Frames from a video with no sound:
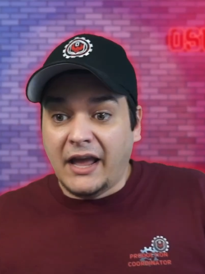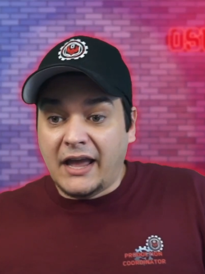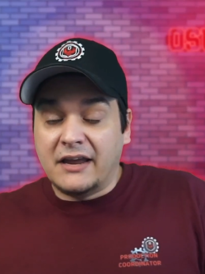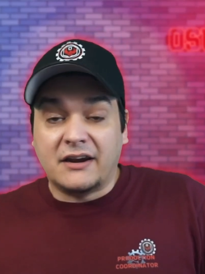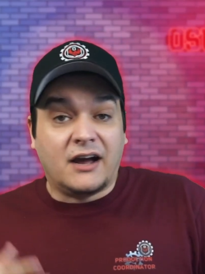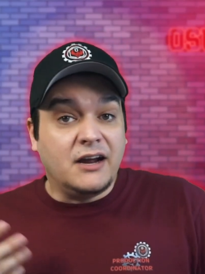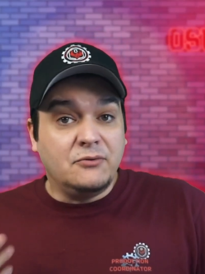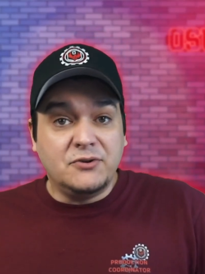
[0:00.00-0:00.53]

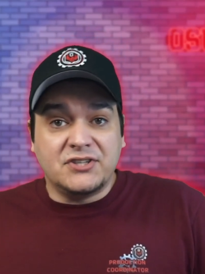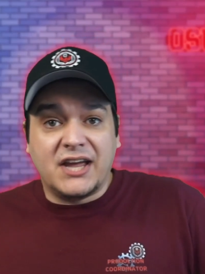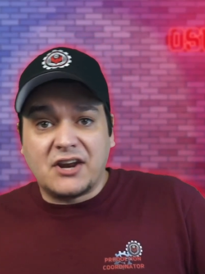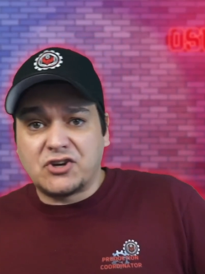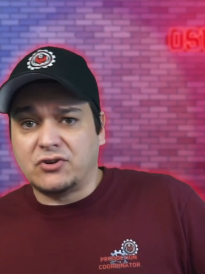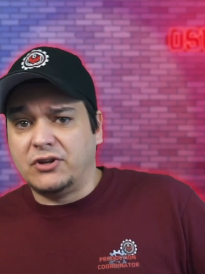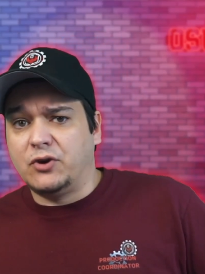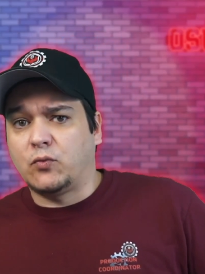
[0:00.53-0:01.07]
And I was
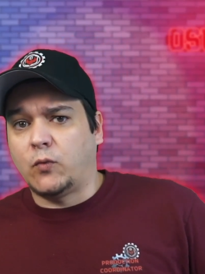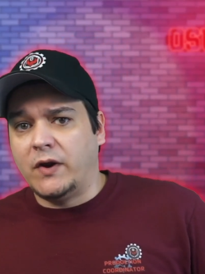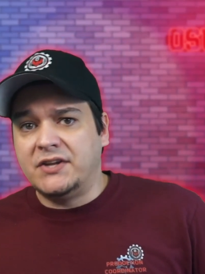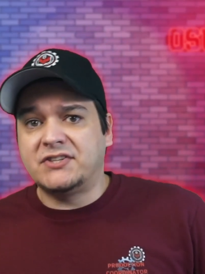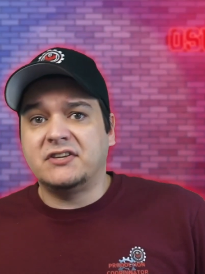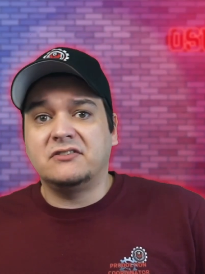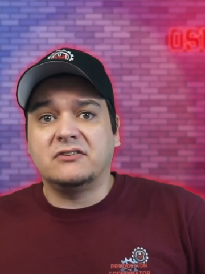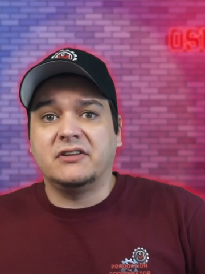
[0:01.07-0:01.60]
actually
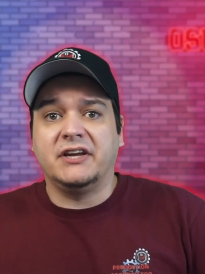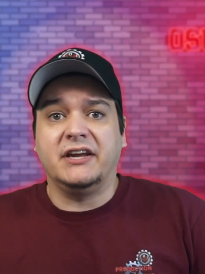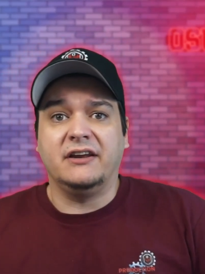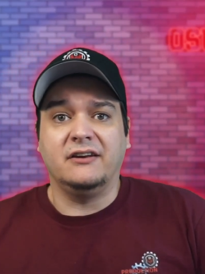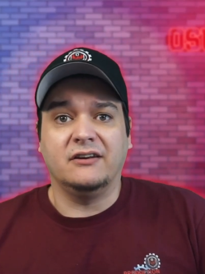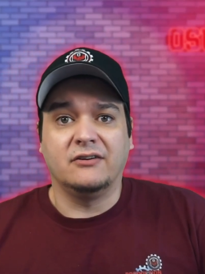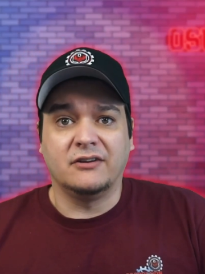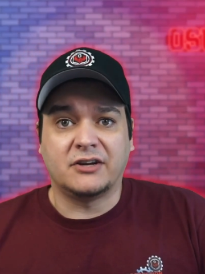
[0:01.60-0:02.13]

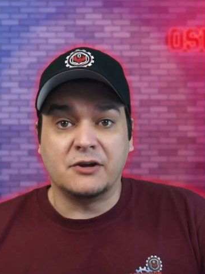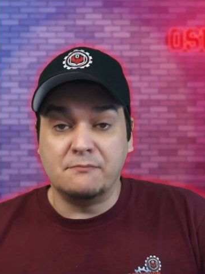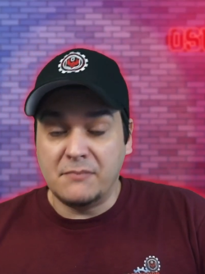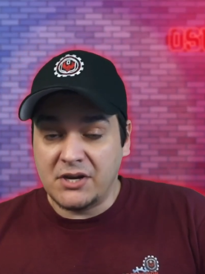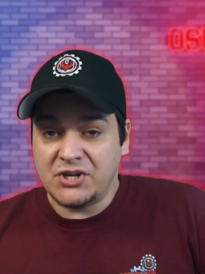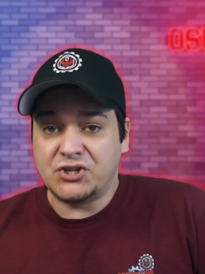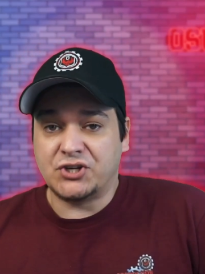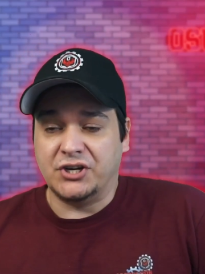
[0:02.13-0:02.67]
recently
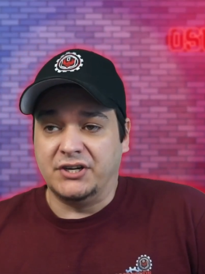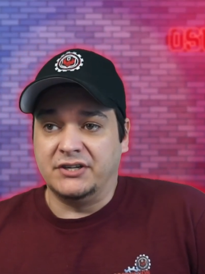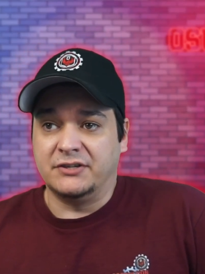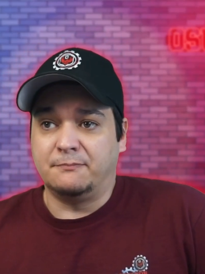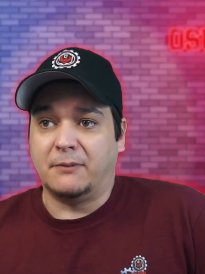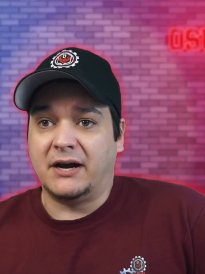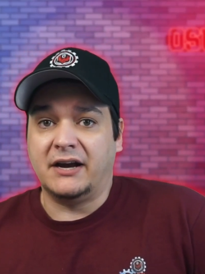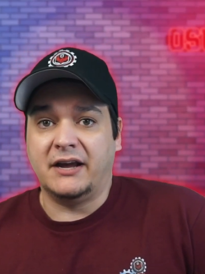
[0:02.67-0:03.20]

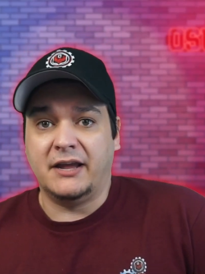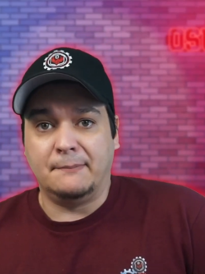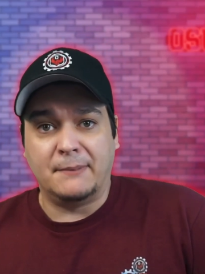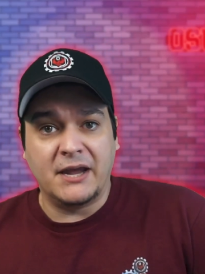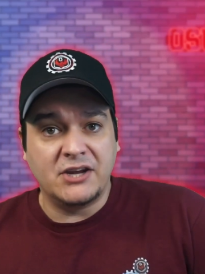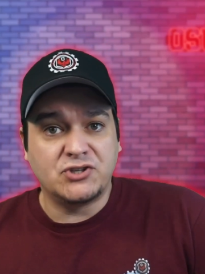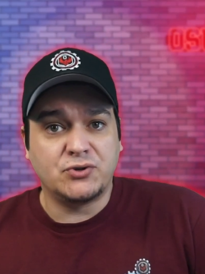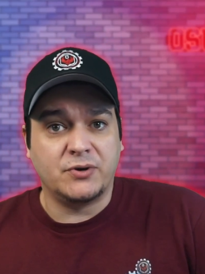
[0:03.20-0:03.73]
commissioned by
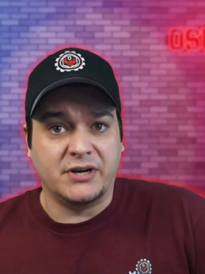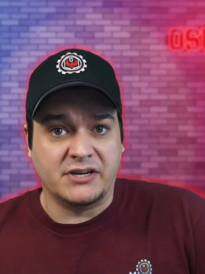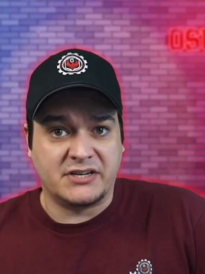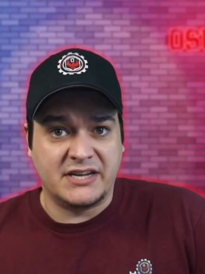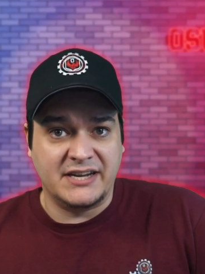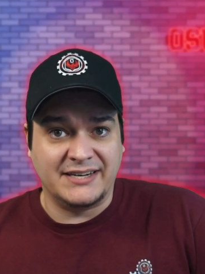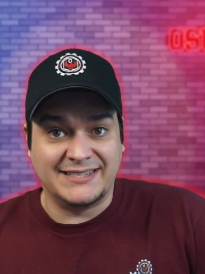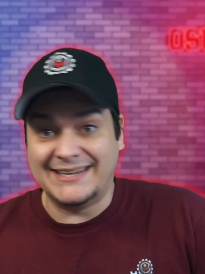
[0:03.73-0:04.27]

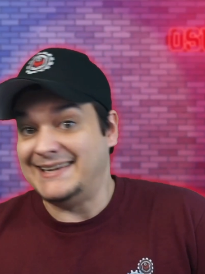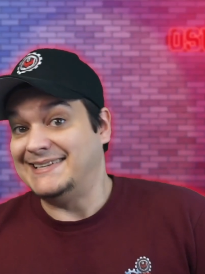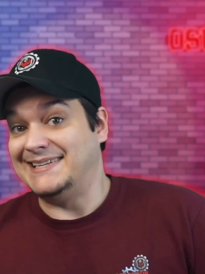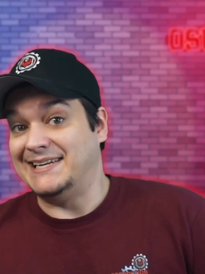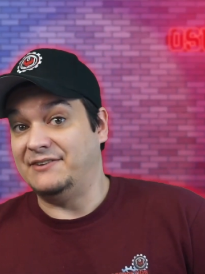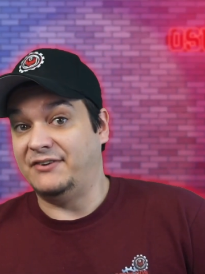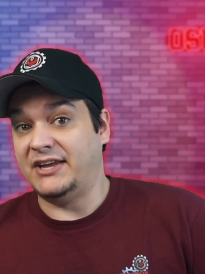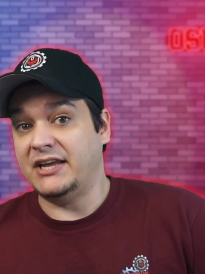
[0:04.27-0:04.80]
Patriot King
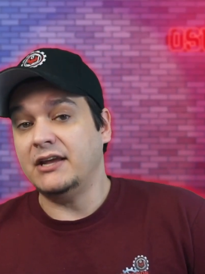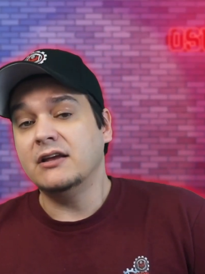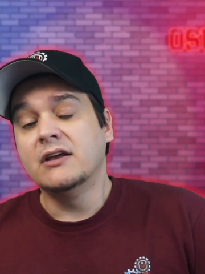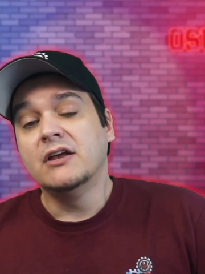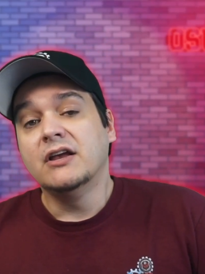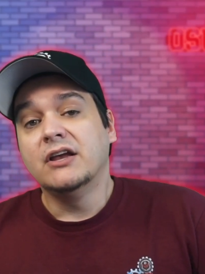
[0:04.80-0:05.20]
TTV